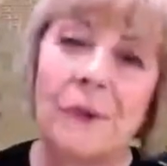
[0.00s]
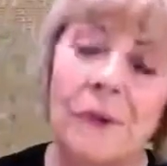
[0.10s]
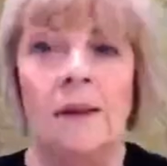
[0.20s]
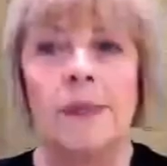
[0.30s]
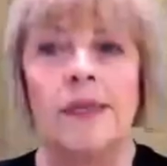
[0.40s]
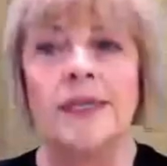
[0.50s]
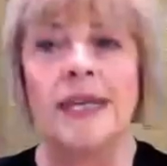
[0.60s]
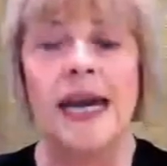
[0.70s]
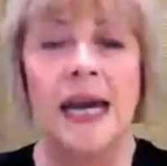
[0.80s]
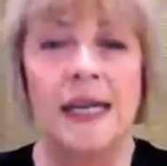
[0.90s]

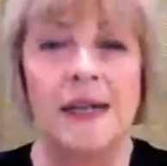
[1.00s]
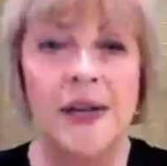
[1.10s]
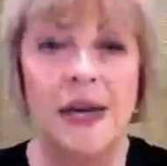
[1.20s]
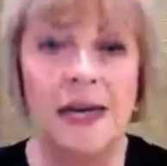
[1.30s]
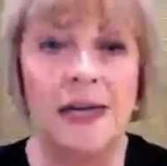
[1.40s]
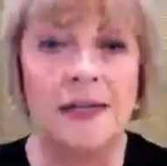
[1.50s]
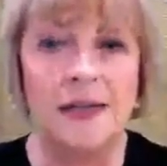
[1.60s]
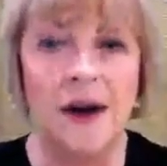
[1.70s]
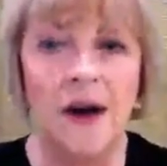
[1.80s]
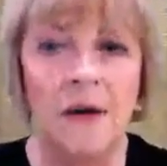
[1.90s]
Hermit and
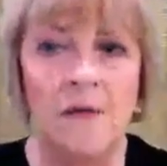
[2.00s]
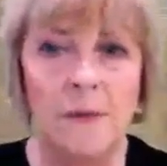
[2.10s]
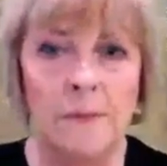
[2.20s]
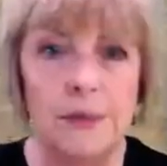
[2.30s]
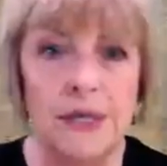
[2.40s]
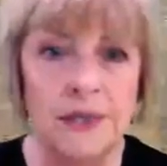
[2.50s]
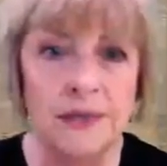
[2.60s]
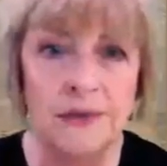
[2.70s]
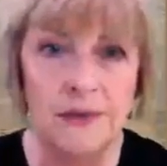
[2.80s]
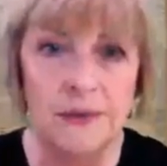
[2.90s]
Eight of
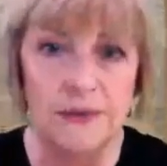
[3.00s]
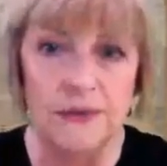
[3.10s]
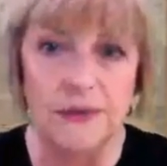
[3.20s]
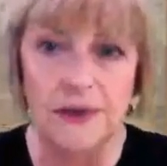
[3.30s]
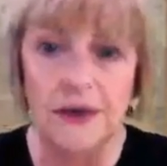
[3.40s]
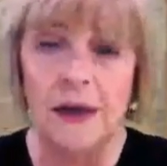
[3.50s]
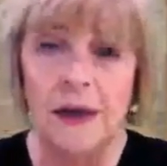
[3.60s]
Pentacles.